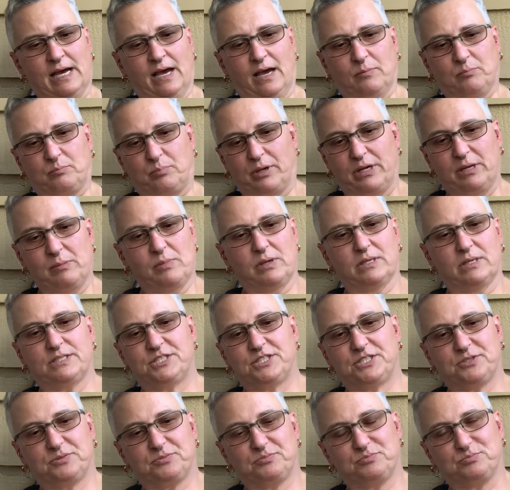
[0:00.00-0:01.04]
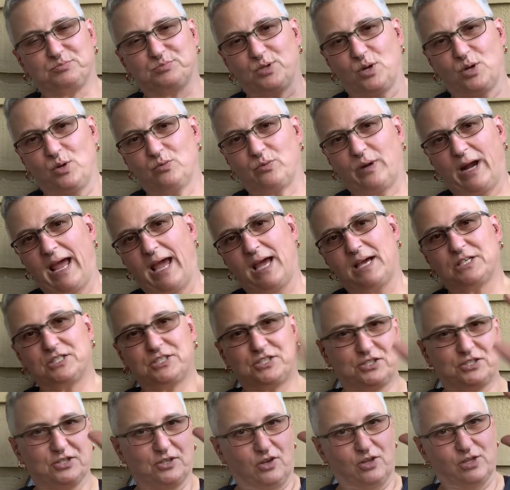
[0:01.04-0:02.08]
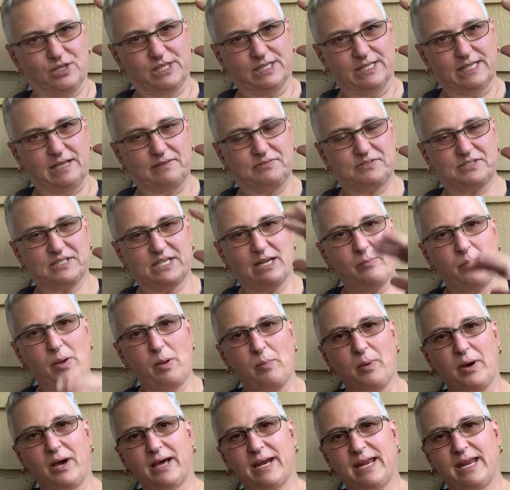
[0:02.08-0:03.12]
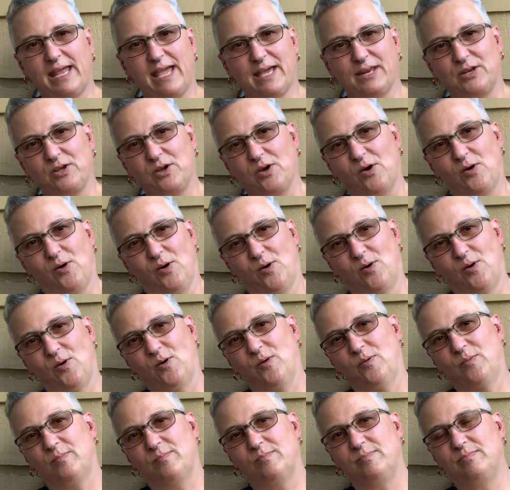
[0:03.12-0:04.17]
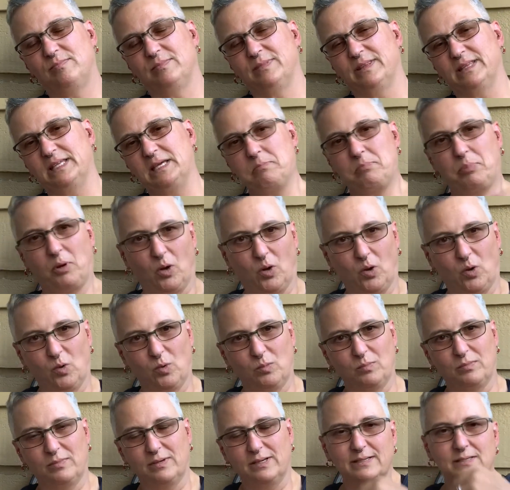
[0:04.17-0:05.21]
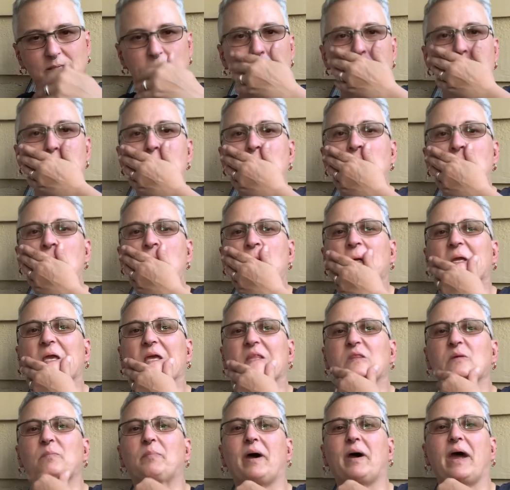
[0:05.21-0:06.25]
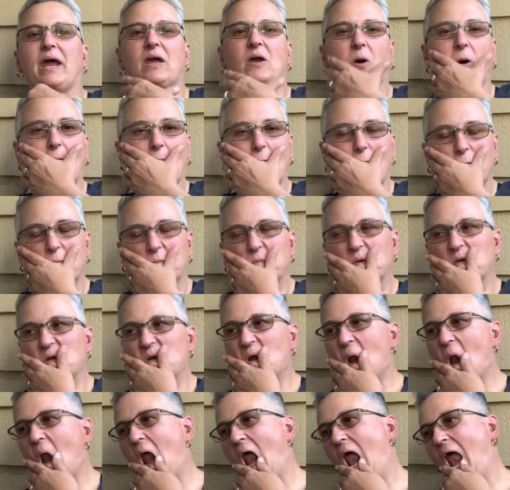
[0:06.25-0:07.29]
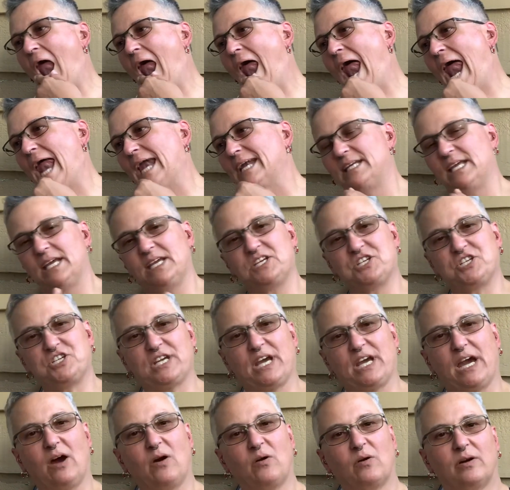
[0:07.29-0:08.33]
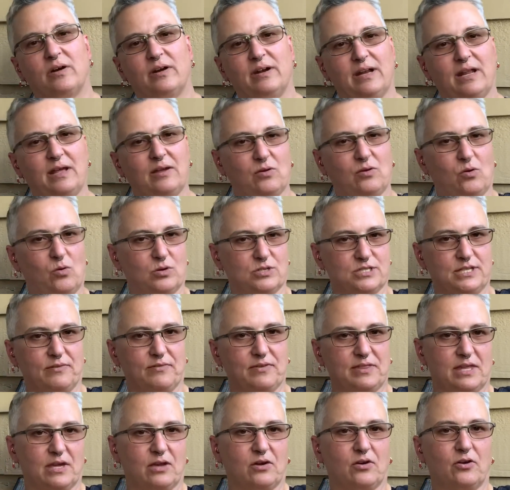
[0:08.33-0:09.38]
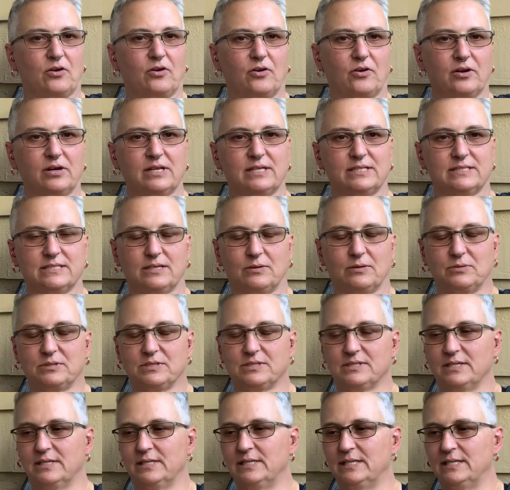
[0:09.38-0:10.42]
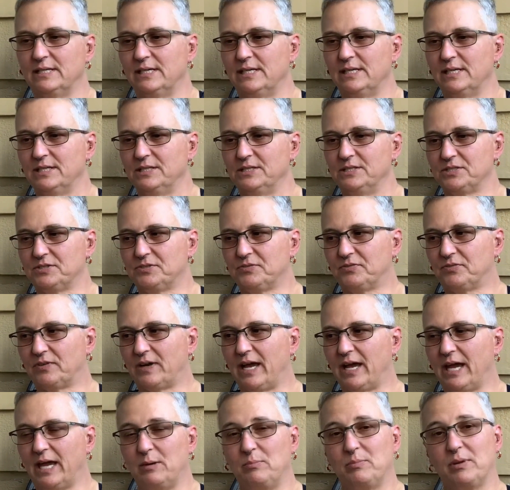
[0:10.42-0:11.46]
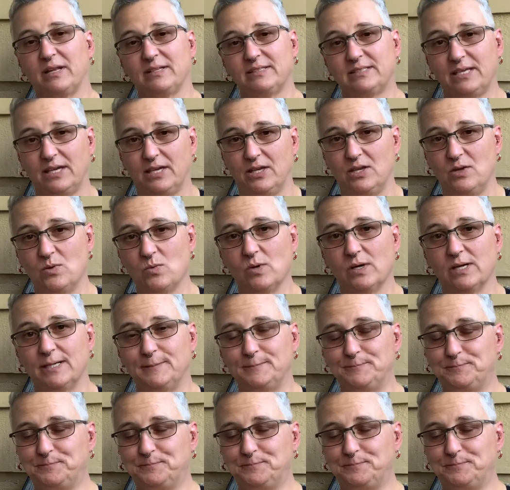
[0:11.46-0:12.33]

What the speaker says: Pretty much road rashed all the left side of my body, had to go home, limp home, and get the bike home, and take a shower, and of course everything hurt because I was just fried. But I'll tell you what,